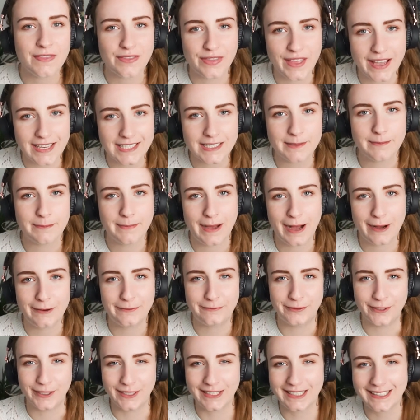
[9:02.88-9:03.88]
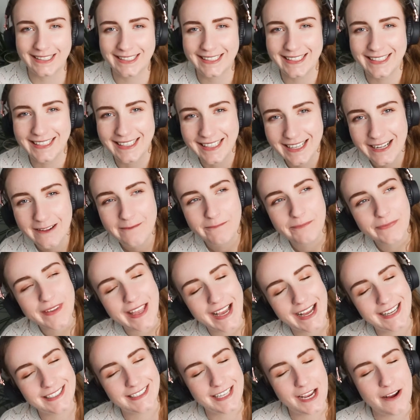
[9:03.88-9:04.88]
that's a mouthful.
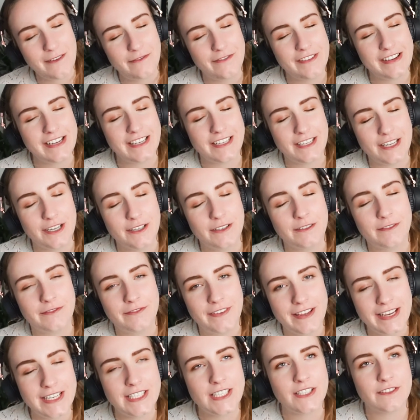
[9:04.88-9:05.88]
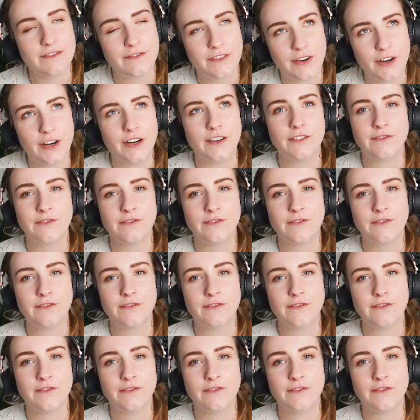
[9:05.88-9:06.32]
I don't think you fish for